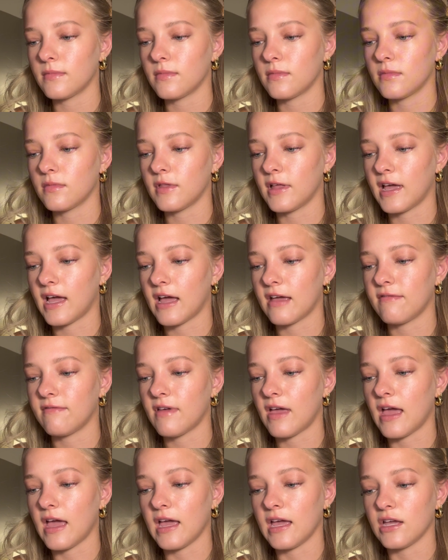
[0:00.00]
like I've
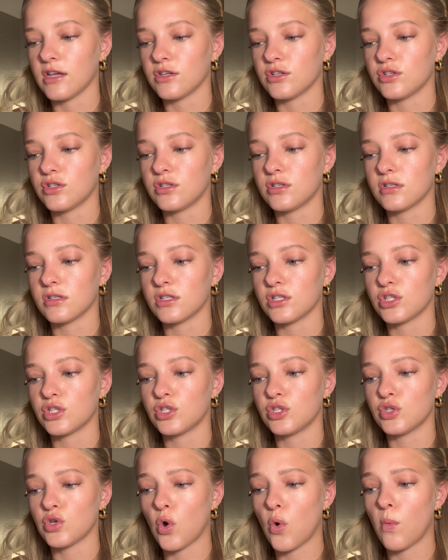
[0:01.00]
aged
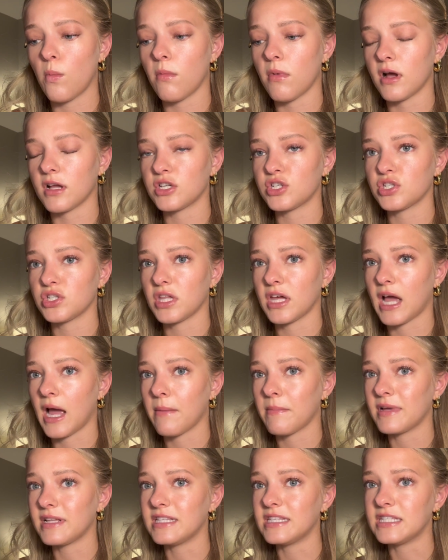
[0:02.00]
so much, like
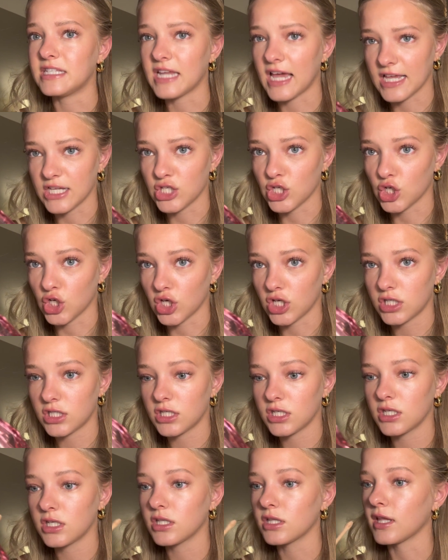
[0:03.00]
I'm a desert.
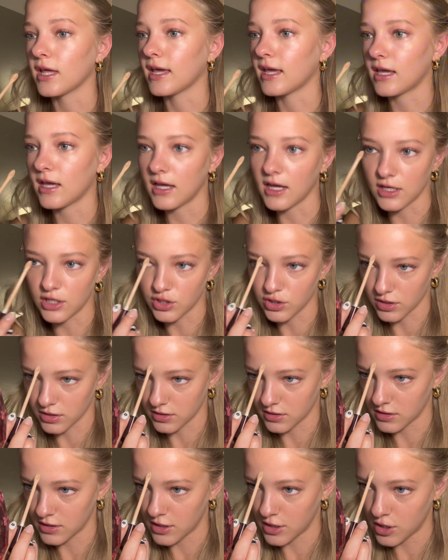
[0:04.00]
Like, it
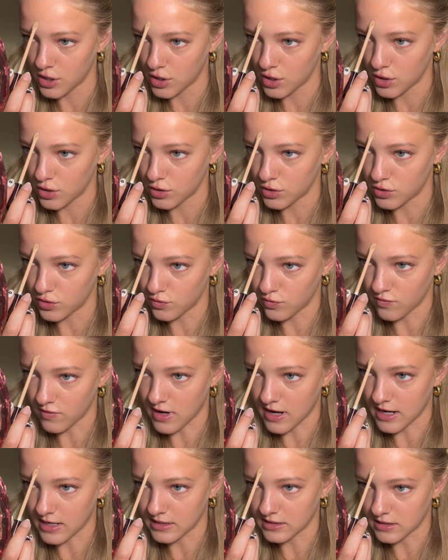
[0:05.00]
just
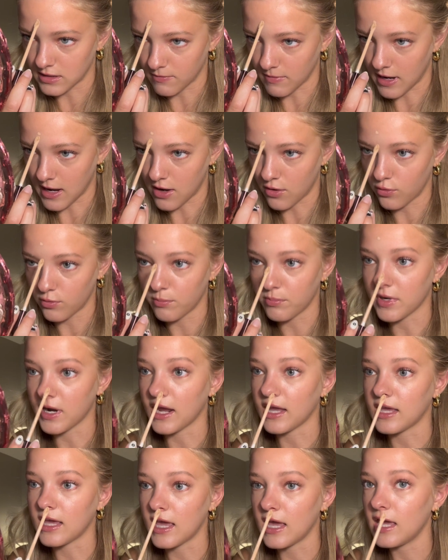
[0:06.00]
dries them out, but I
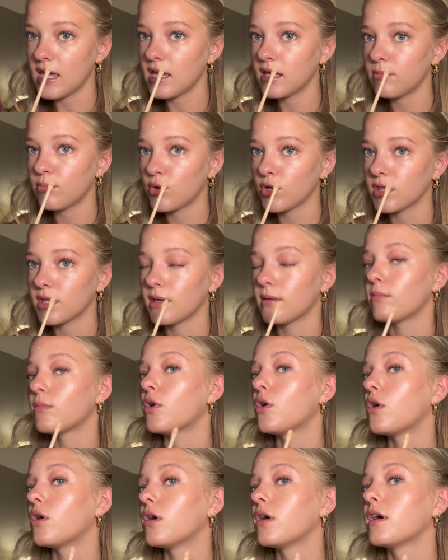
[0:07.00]
can put them
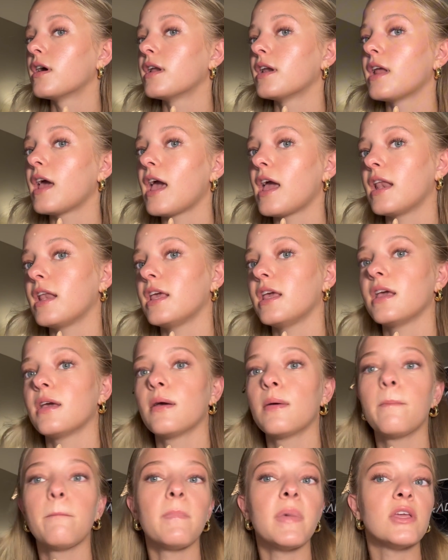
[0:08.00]
on any
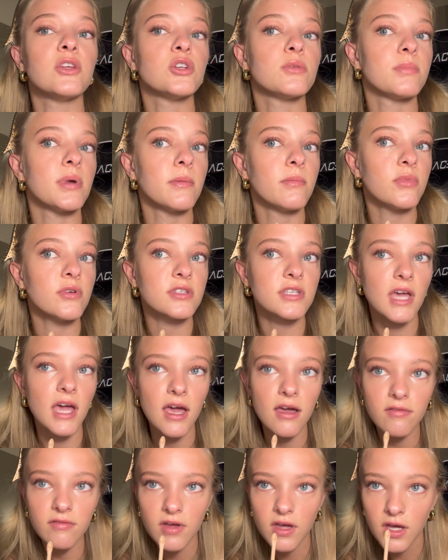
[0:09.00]
major pimples I
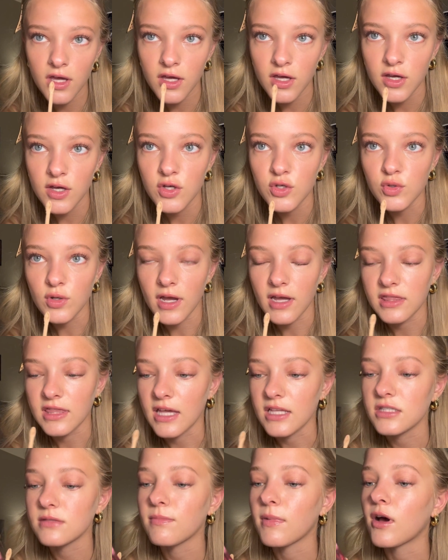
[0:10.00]
have. So I had
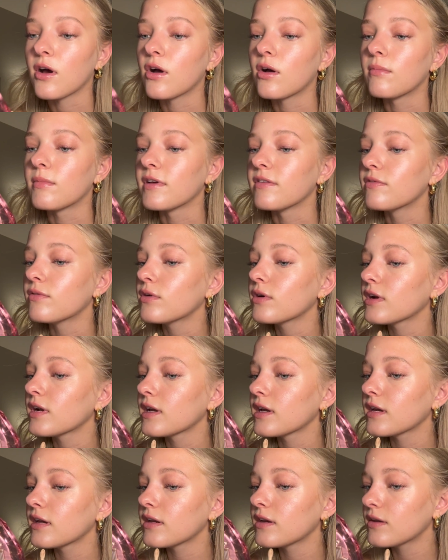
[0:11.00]
that spot on my
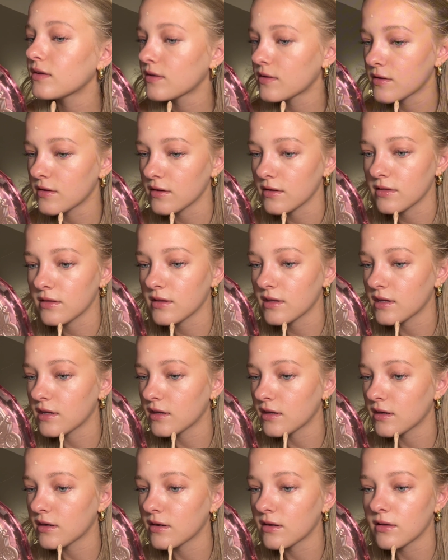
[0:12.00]
forehead, and
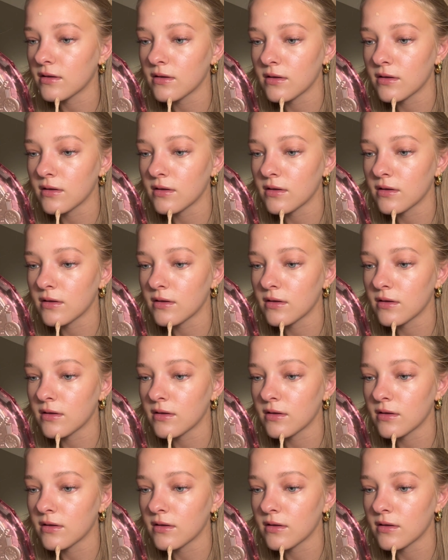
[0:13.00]
then